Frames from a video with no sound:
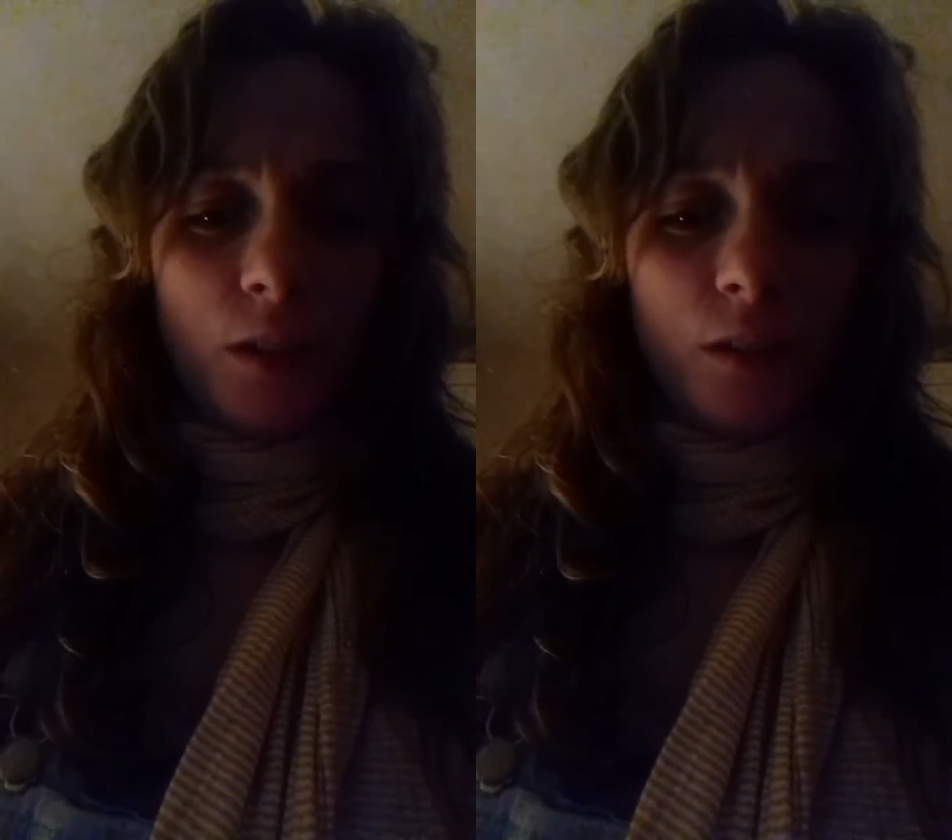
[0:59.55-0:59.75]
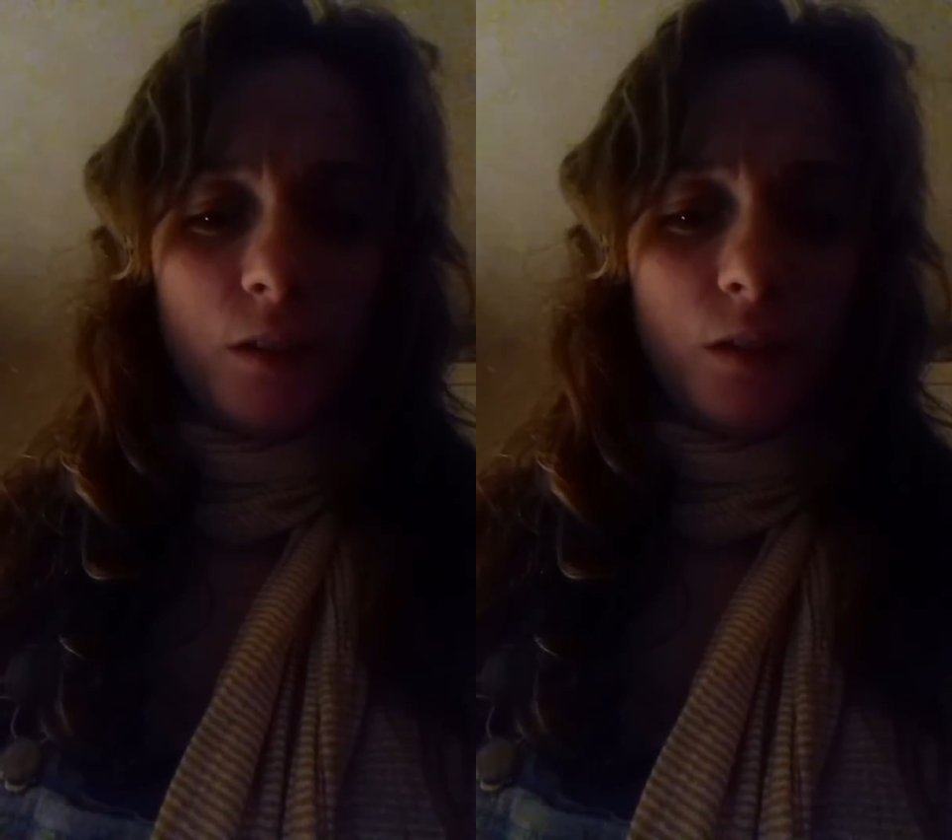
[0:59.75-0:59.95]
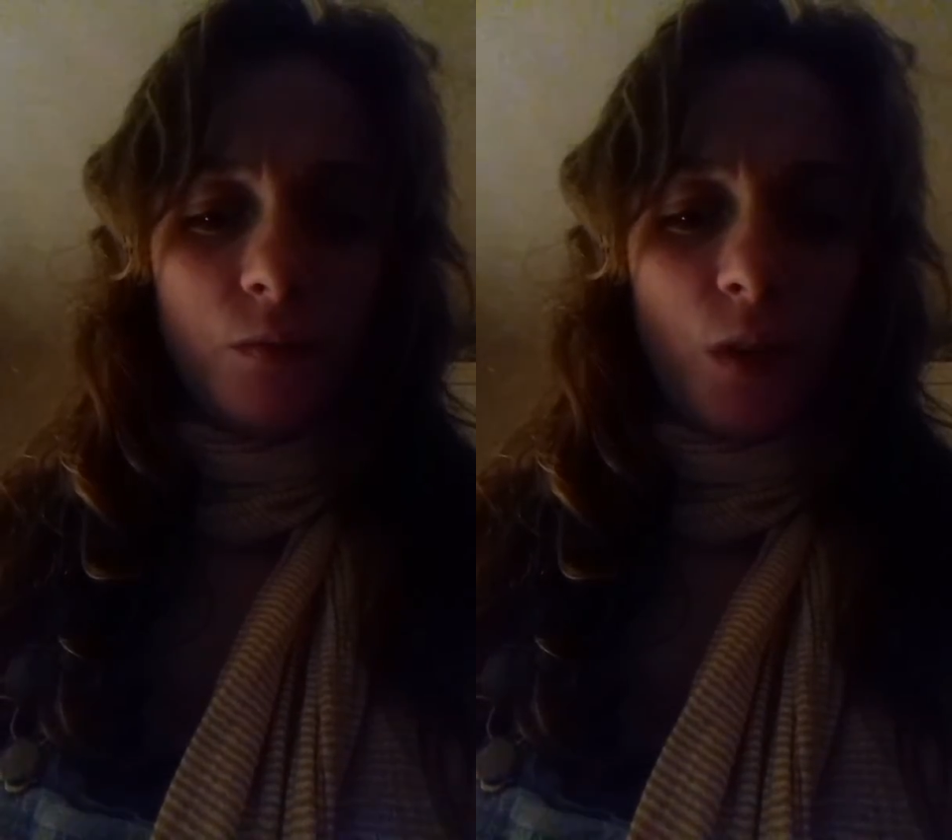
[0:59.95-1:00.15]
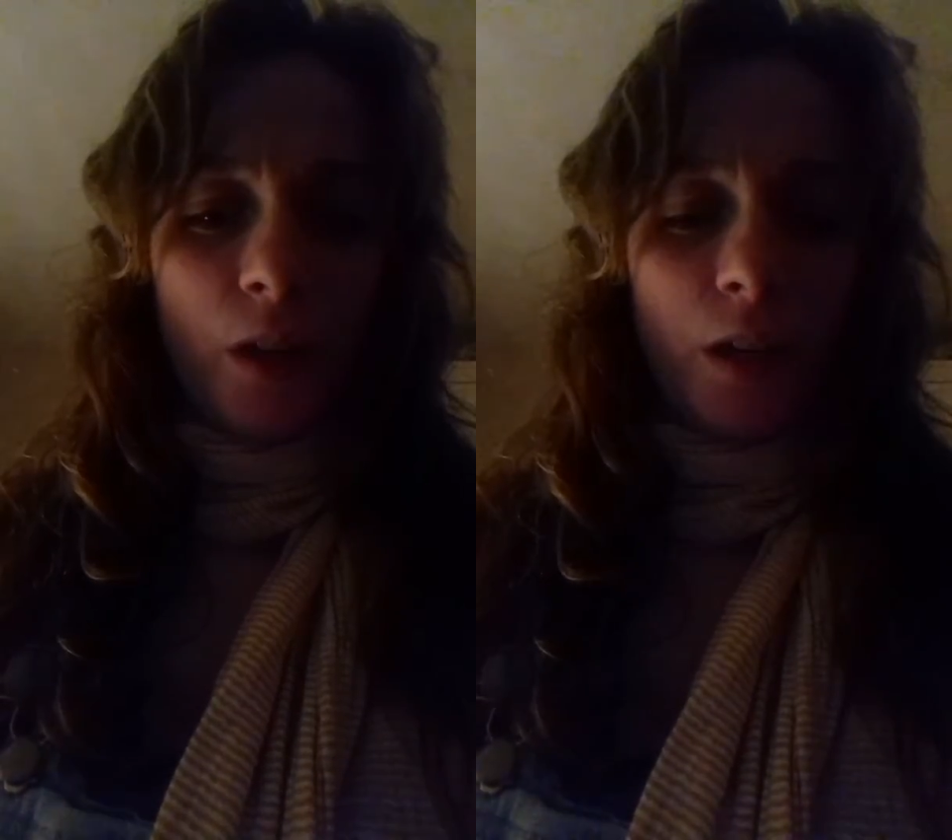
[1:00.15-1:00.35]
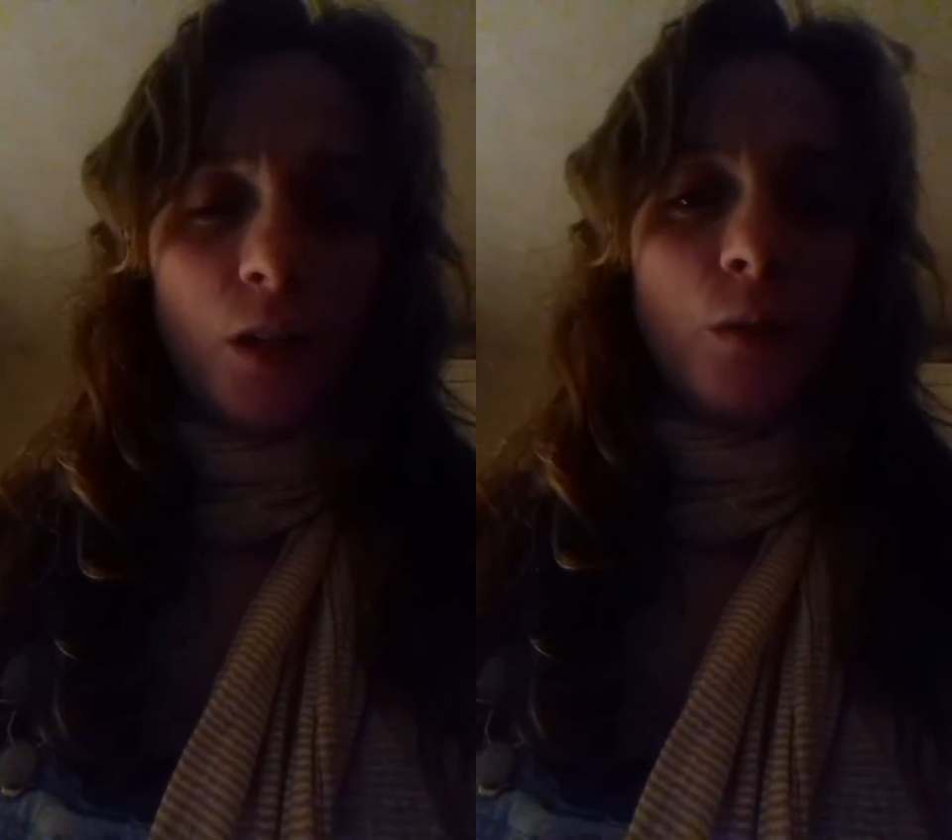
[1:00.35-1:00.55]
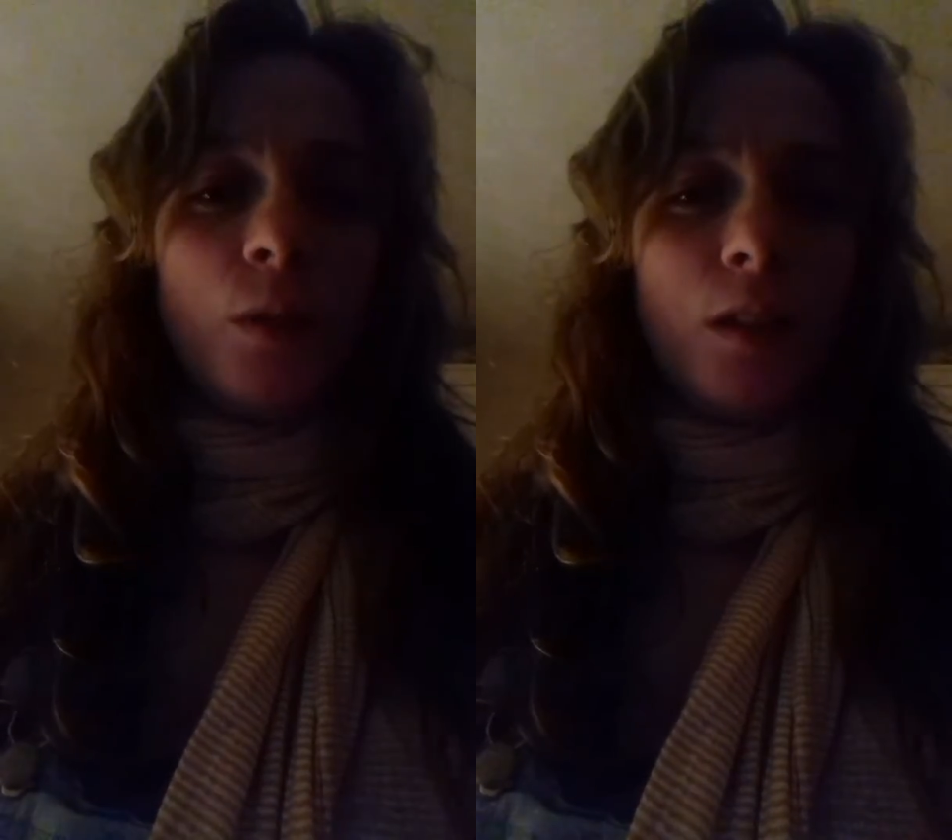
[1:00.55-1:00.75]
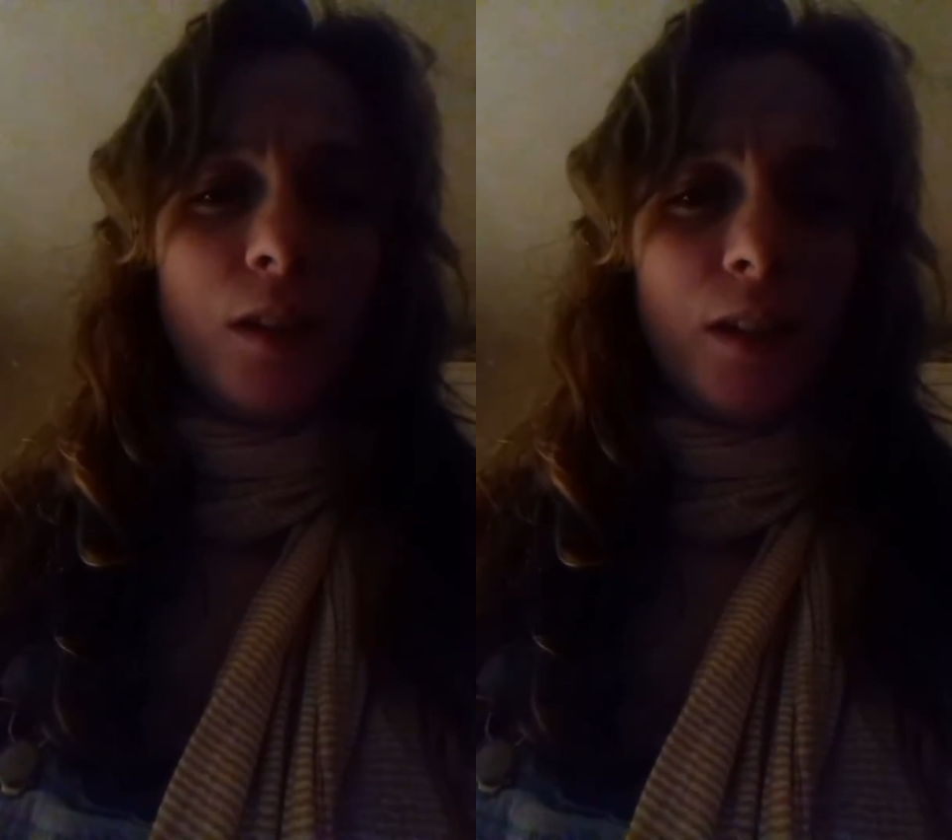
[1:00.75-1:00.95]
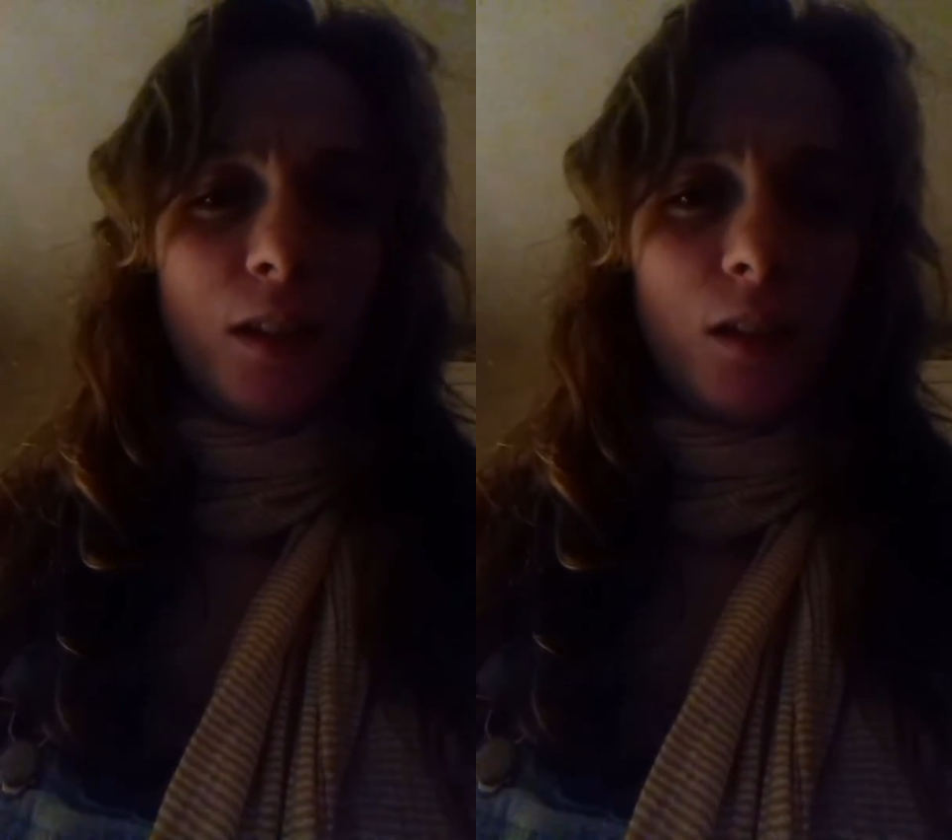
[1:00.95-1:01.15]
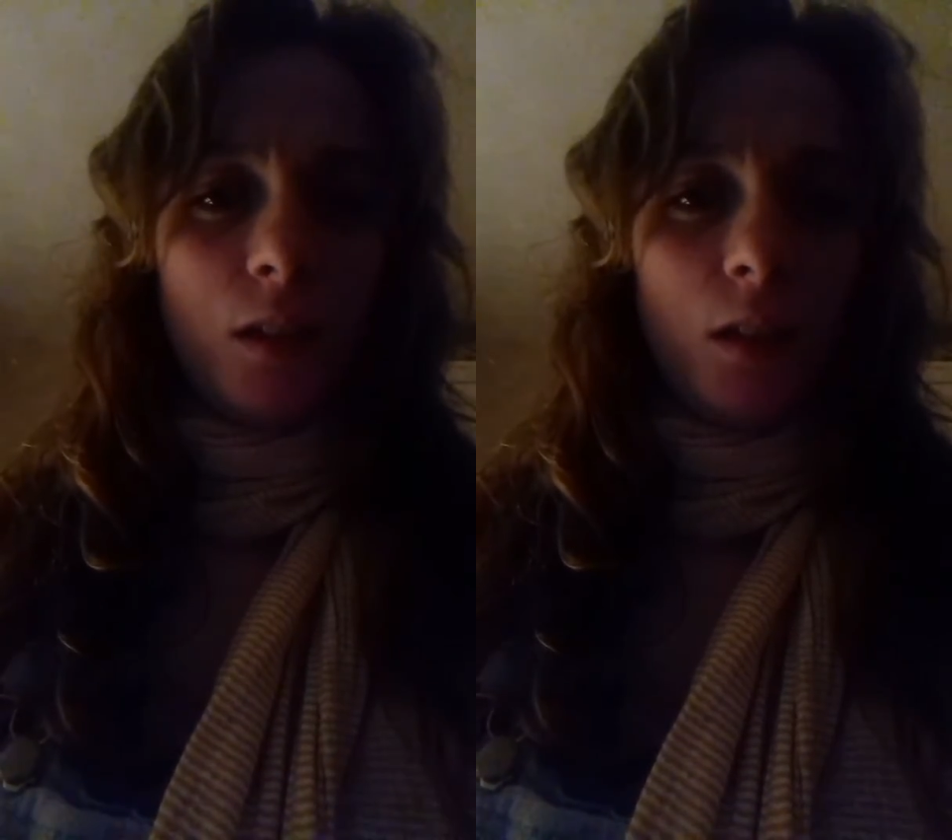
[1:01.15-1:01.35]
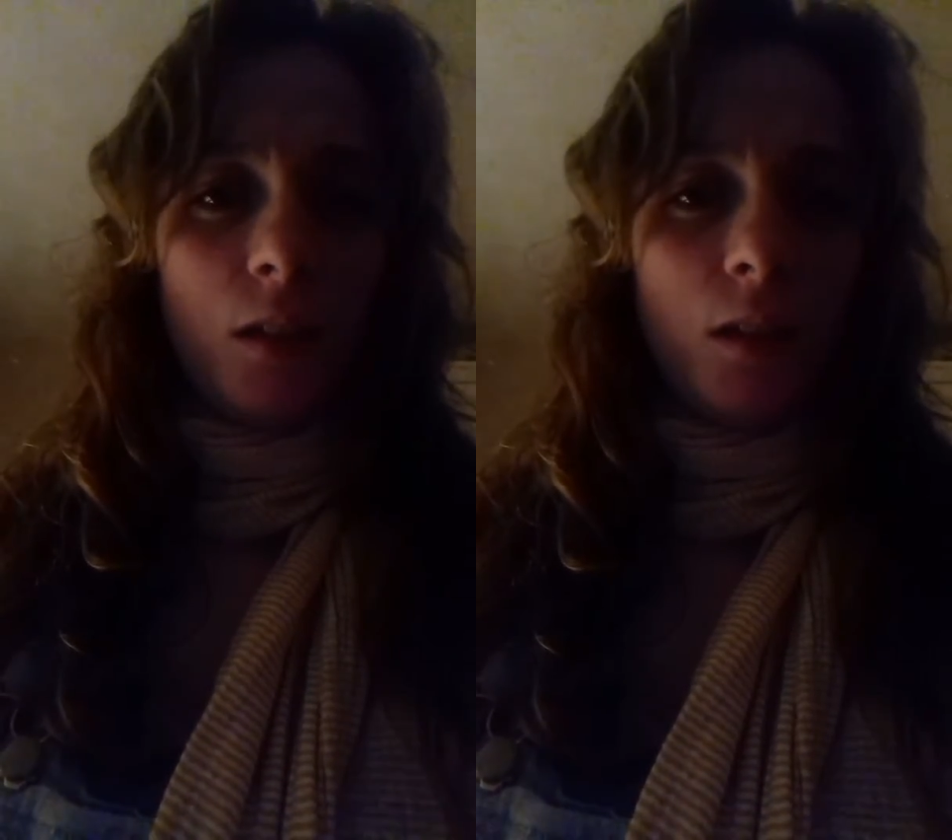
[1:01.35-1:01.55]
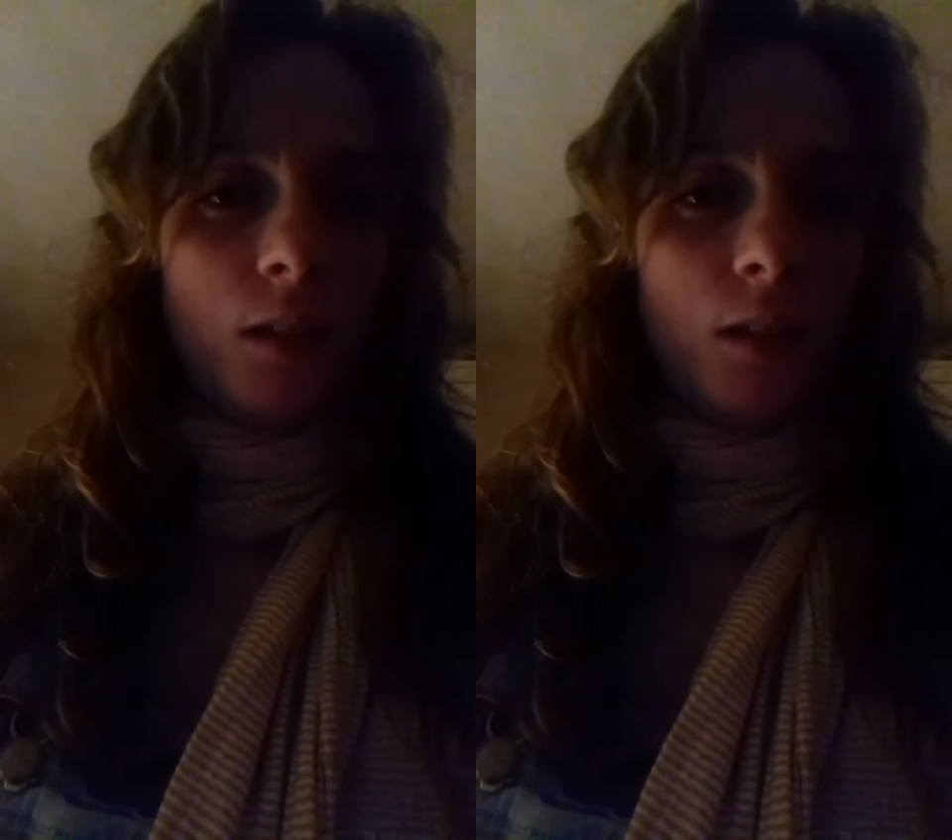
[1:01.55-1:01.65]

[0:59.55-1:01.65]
is very uniquely,